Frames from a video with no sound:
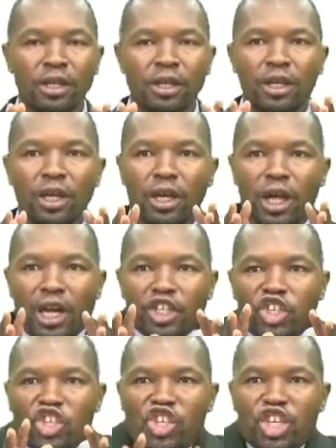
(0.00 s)
it
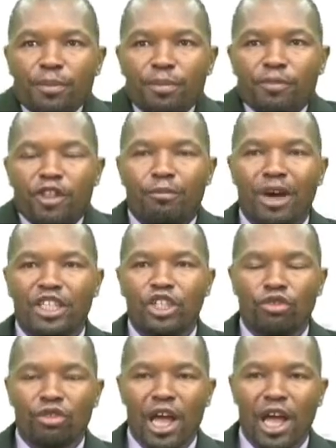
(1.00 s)
can keep the
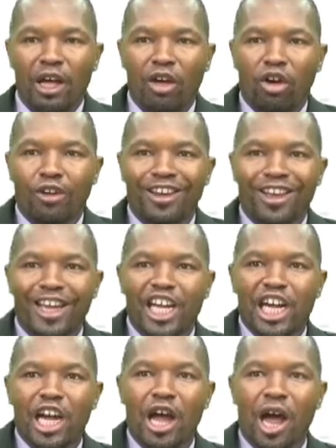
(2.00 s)
material under a
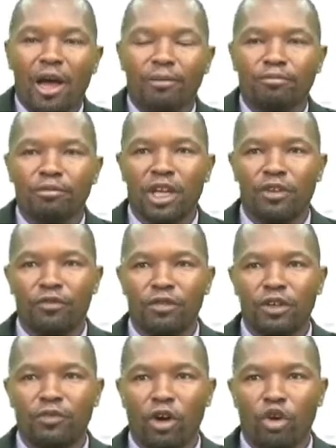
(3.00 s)
calm
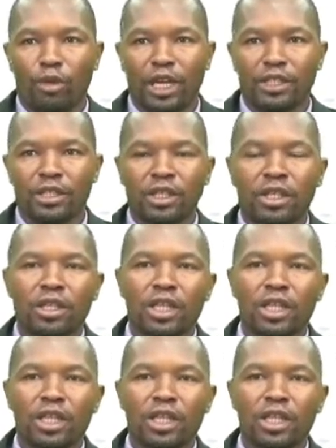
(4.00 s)
environment.